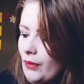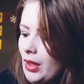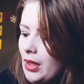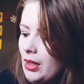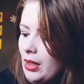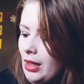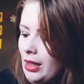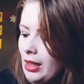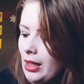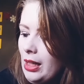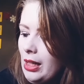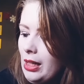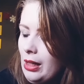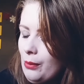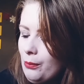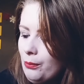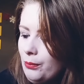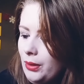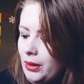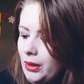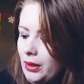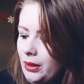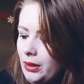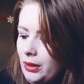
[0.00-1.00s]

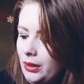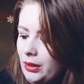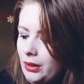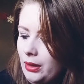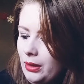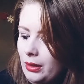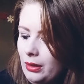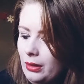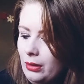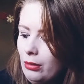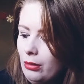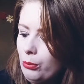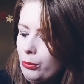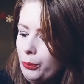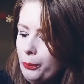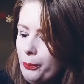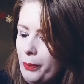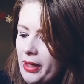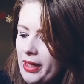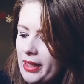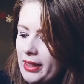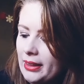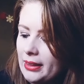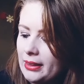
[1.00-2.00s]
A lot more
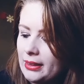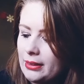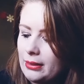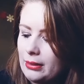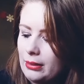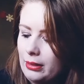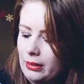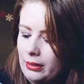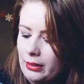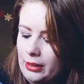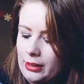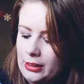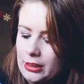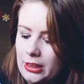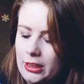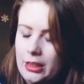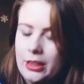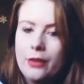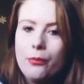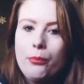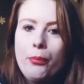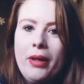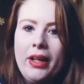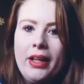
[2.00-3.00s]
pink. There's
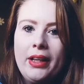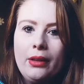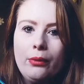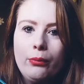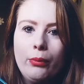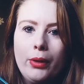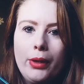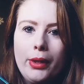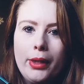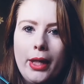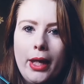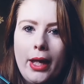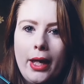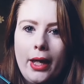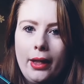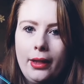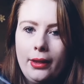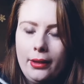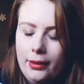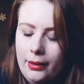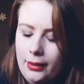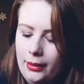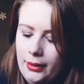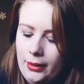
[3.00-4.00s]
another pink one
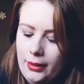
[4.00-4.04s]
there.